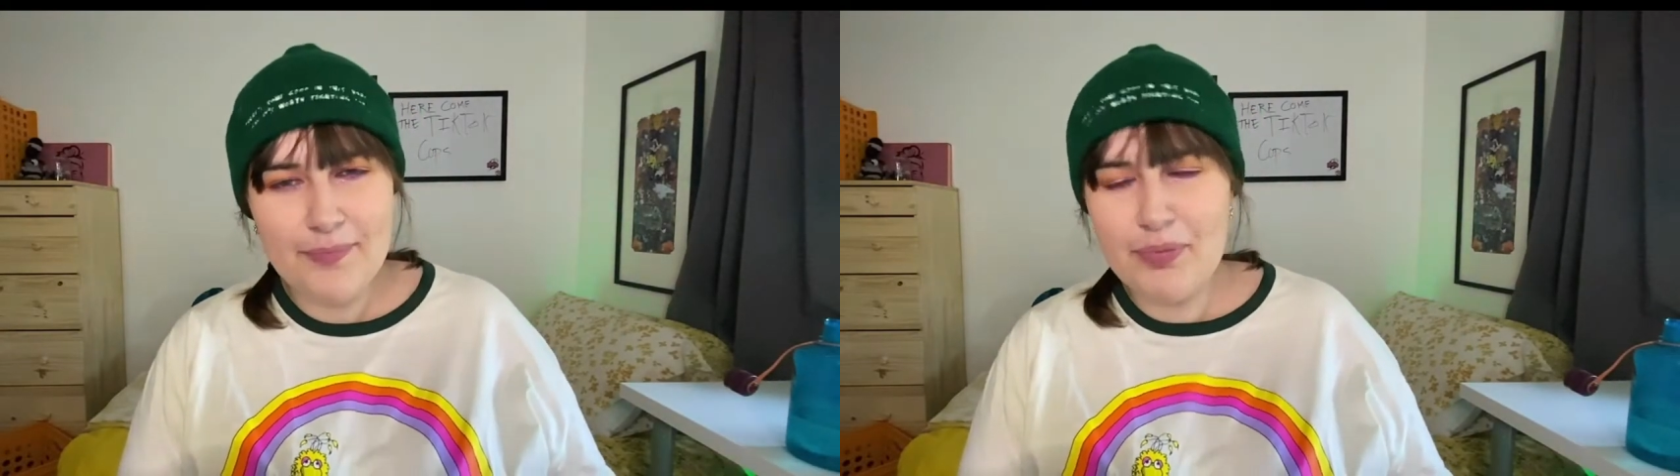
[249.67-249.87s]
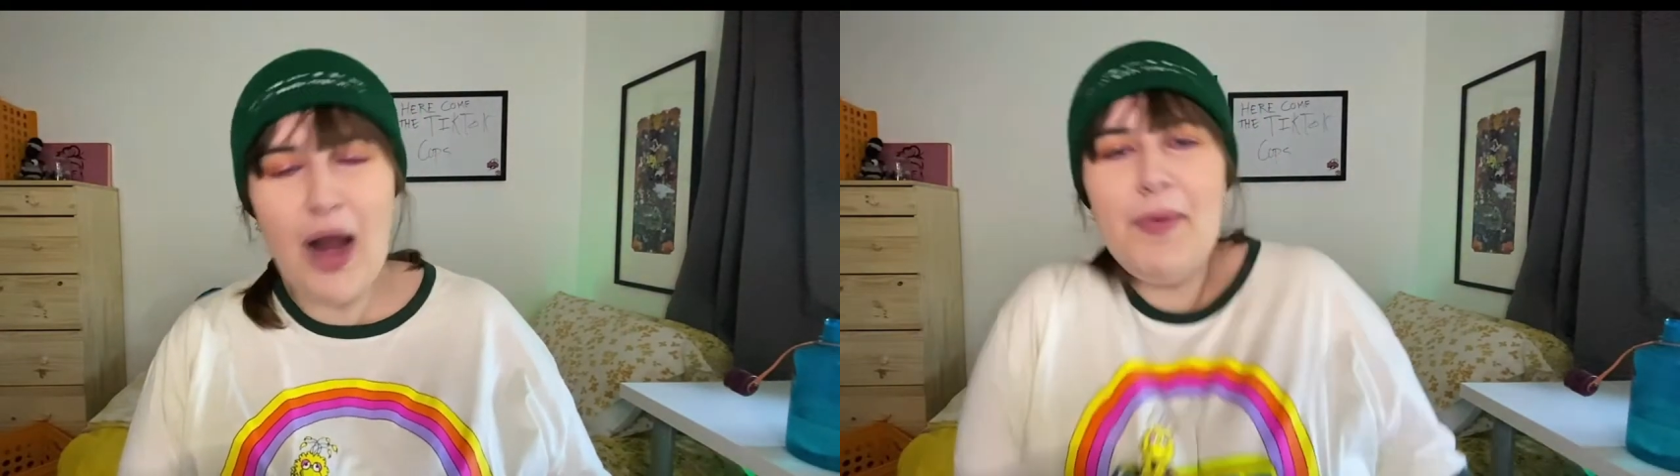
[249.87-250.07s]

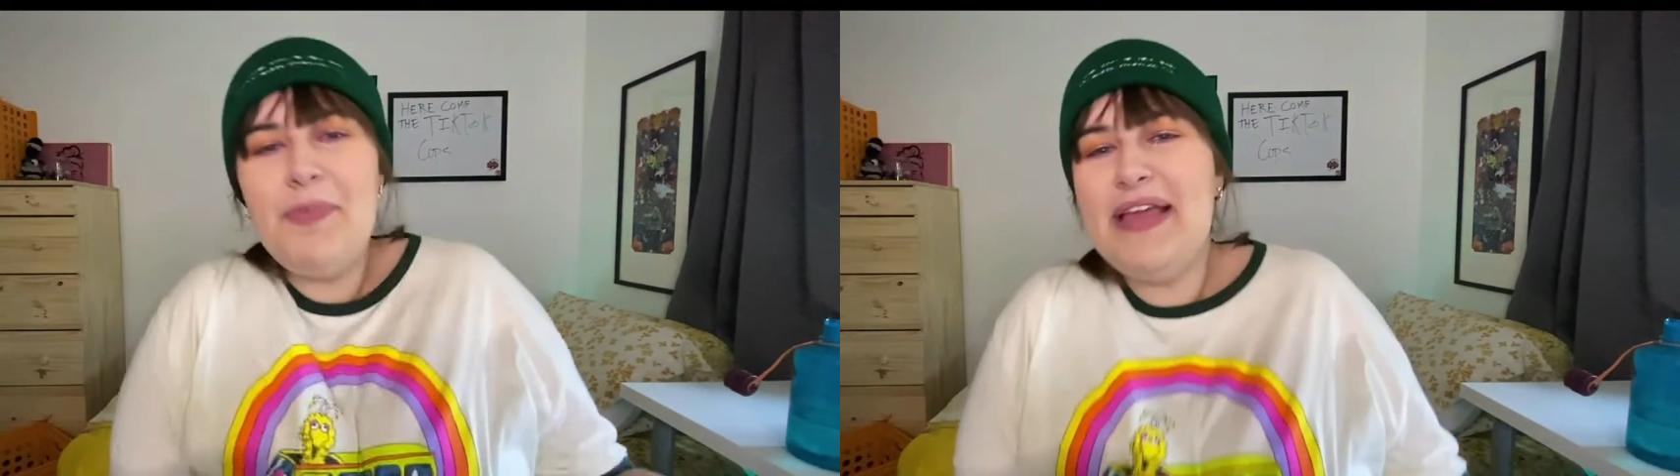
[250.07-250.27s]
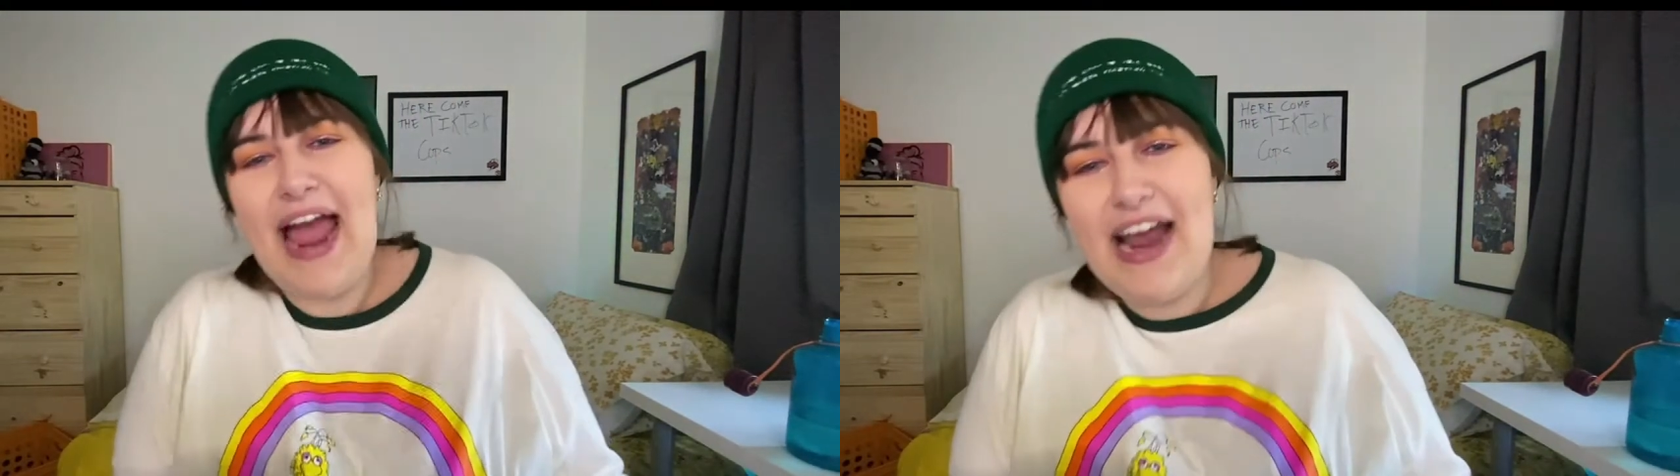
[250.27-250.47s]

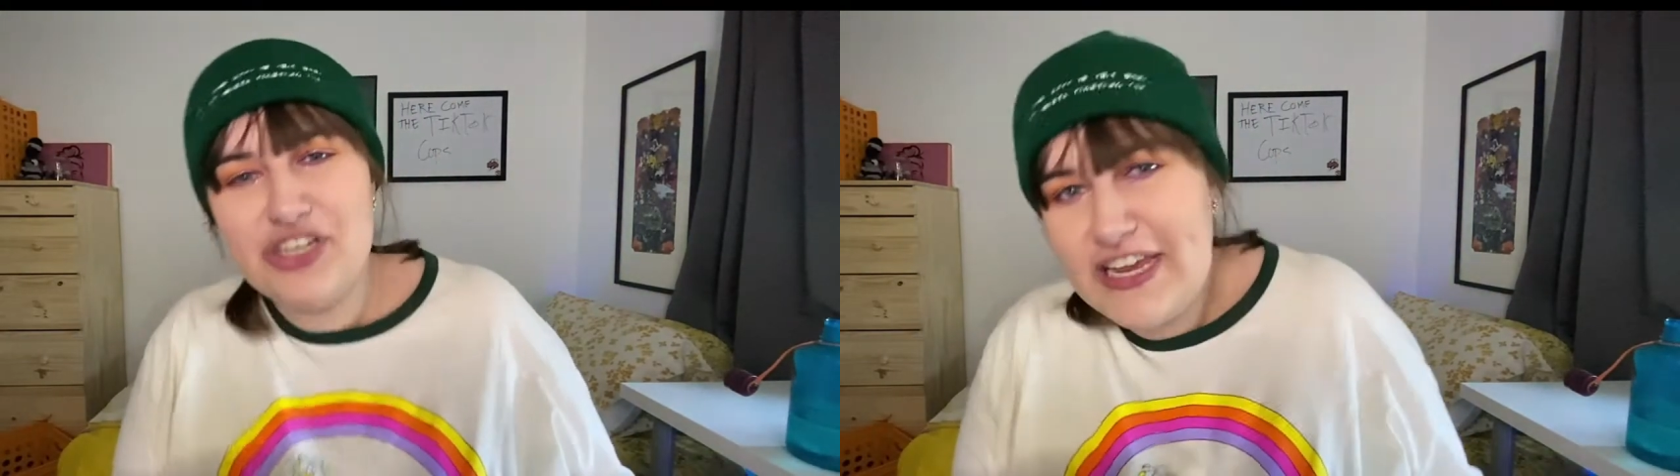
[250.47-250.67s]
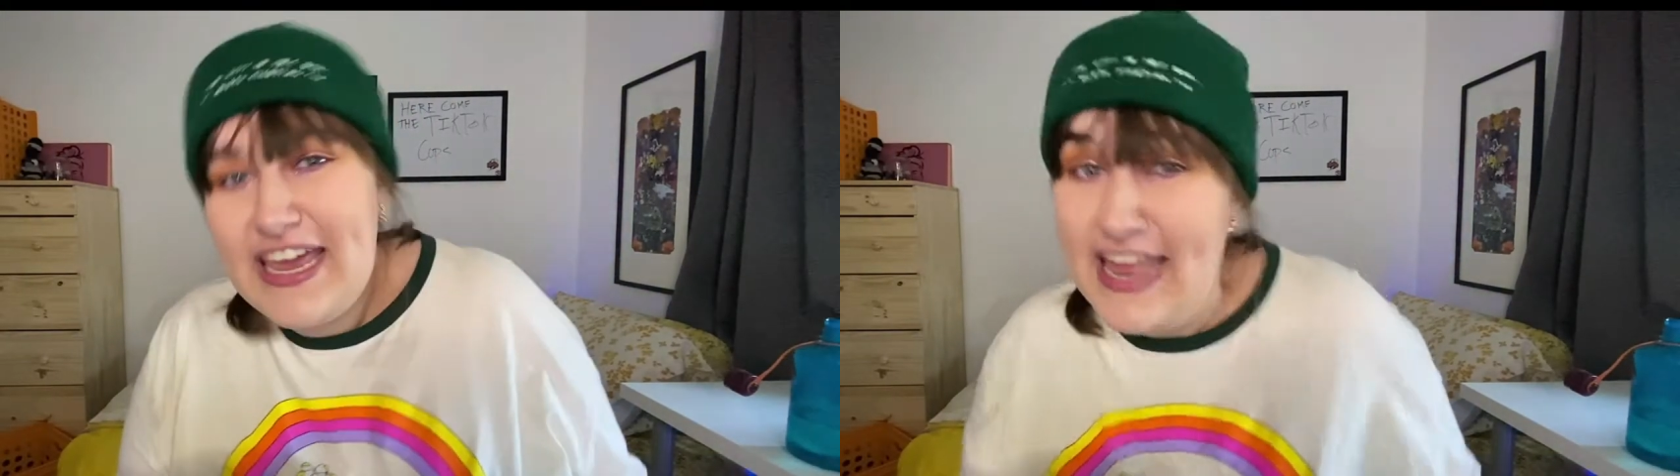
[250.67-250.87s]
probably
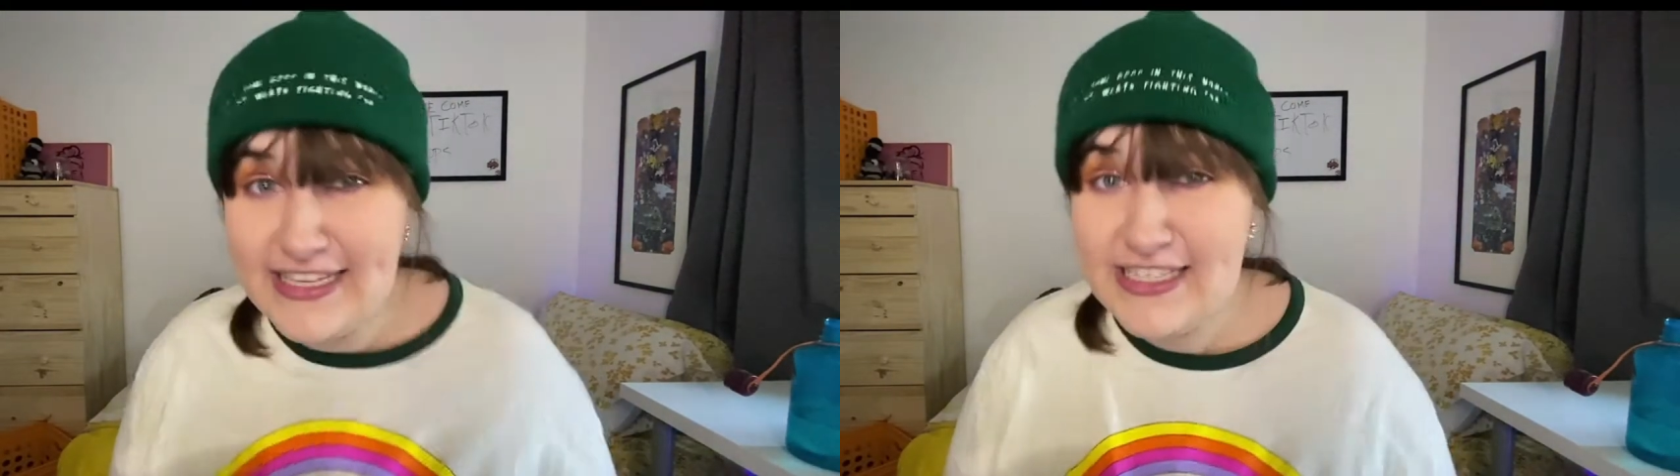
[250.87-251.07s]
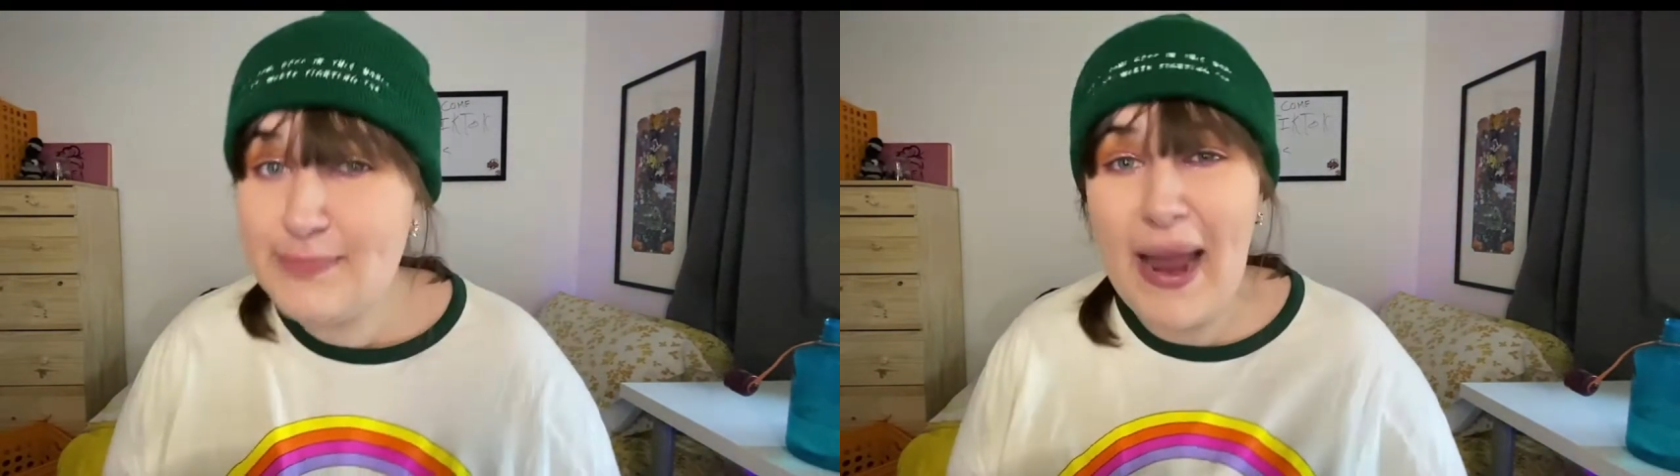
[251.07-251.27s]
actually
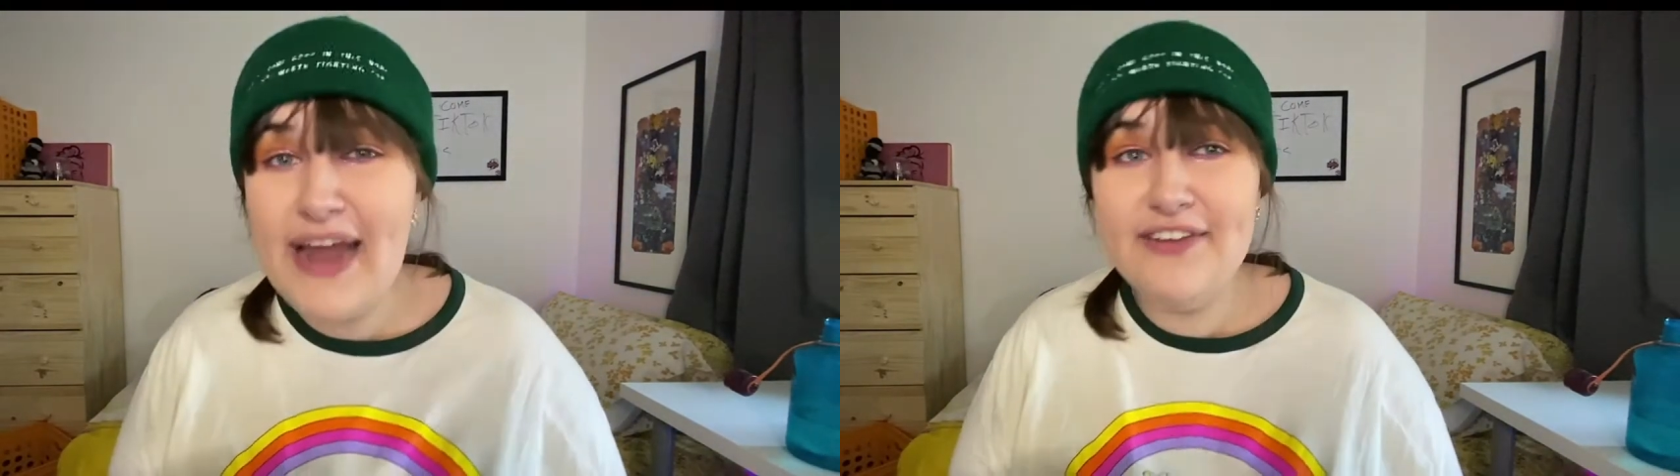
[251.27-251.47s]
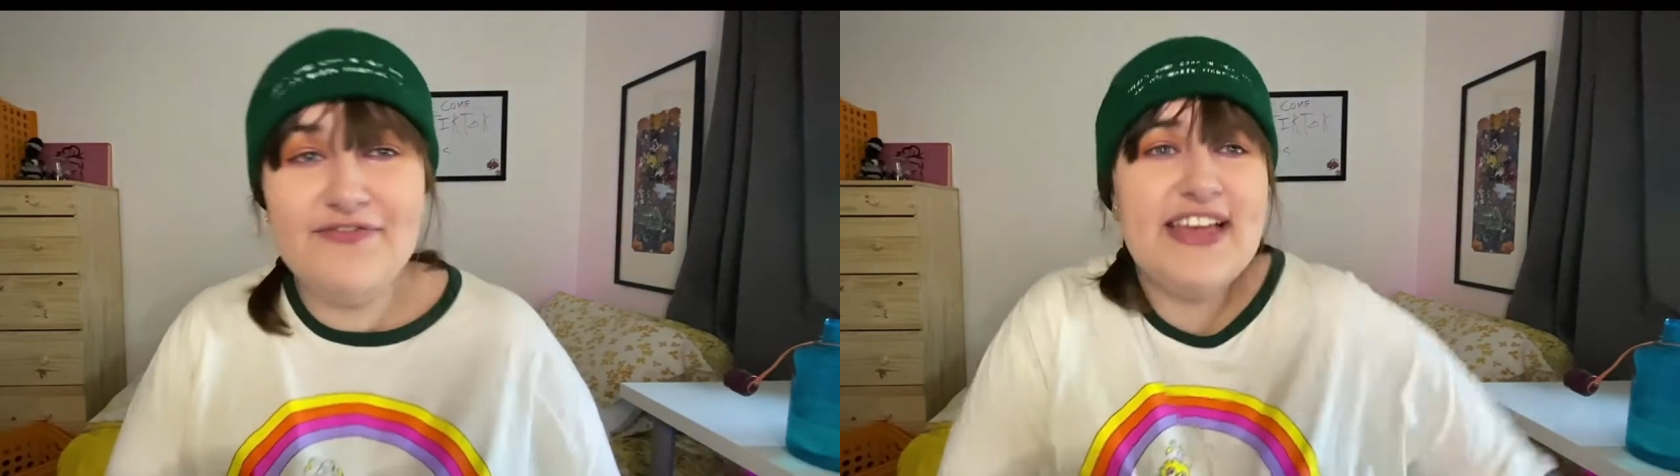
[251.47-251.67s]
in spite
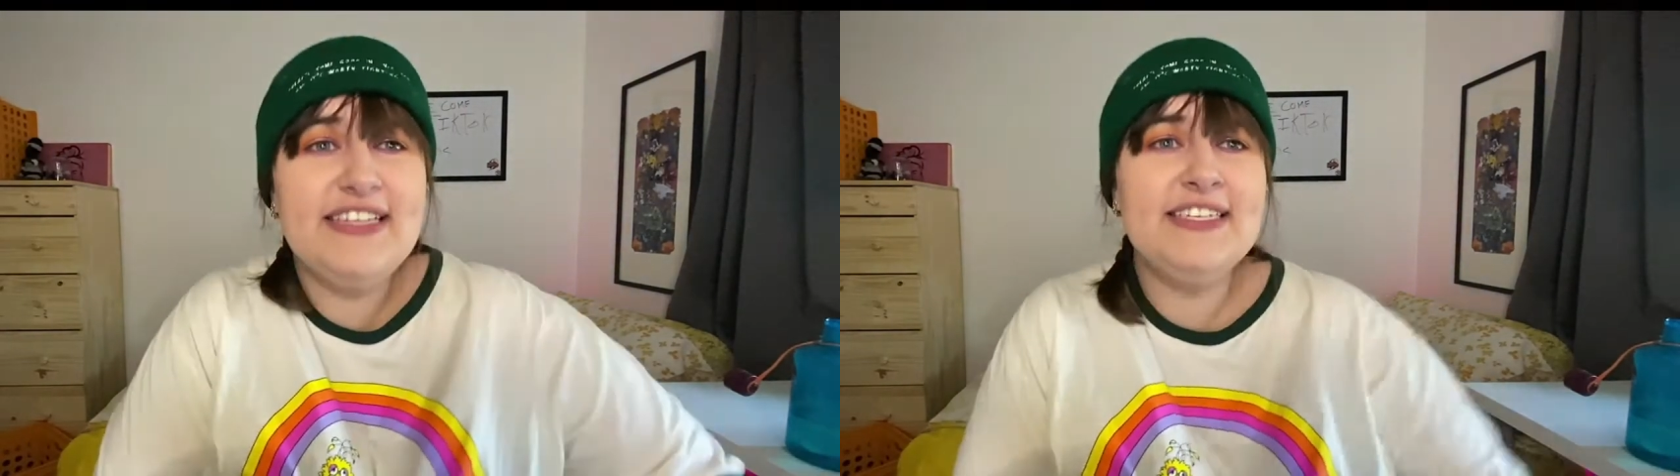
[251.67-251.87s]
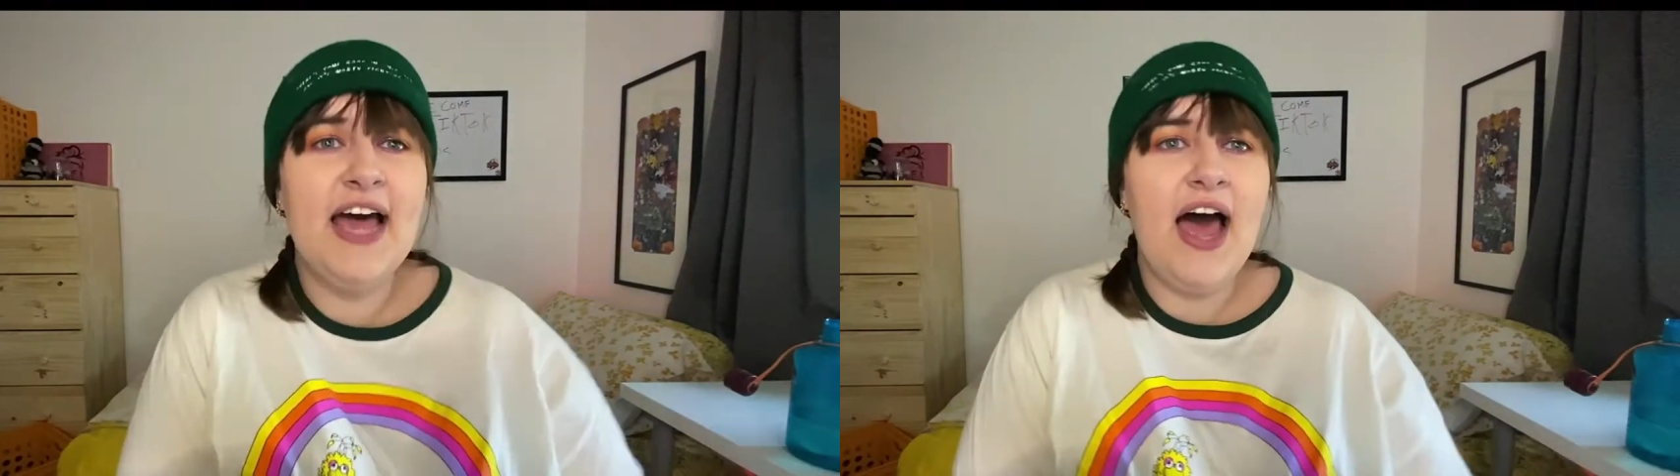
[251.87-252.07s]
of
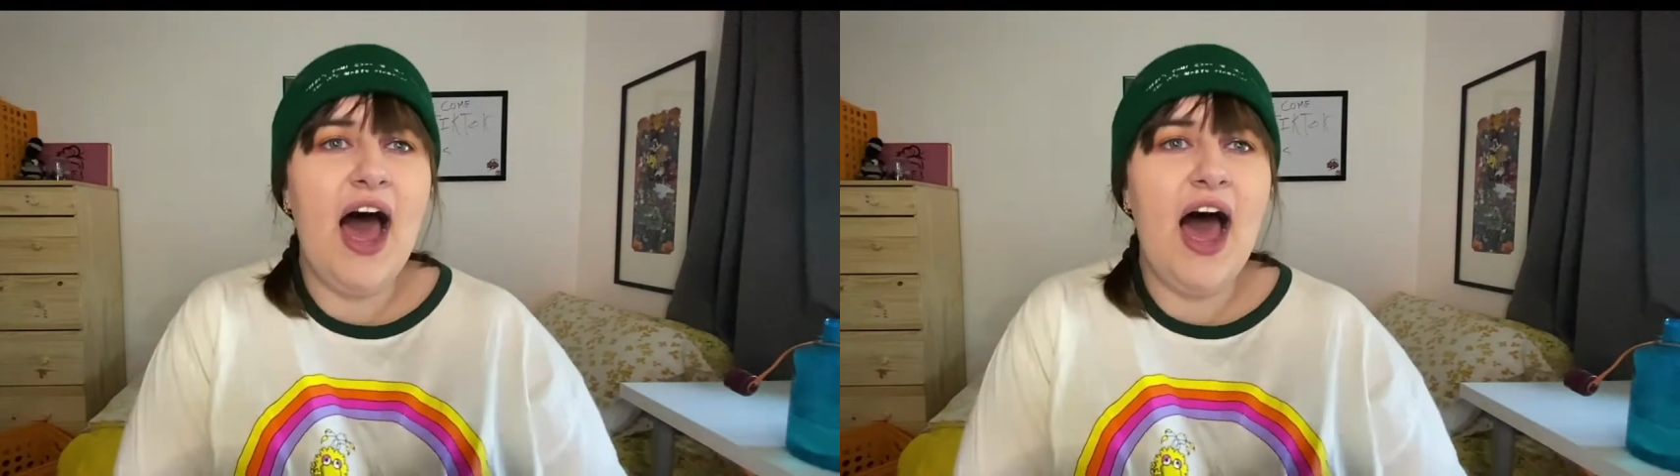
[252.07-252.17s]
this,